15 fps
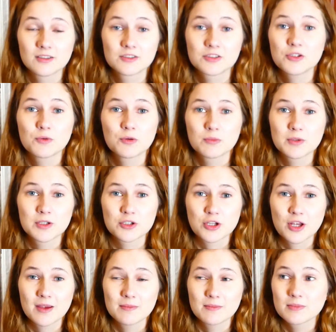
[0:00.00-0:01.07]
You wouldn't be
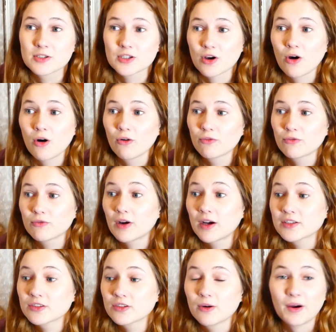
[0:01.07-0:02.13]
ashamed of, I
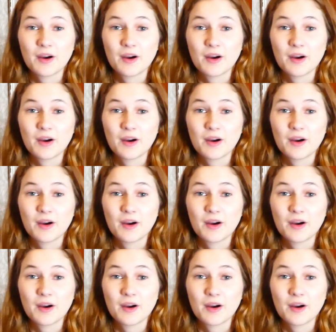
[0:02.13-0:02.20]
don't know,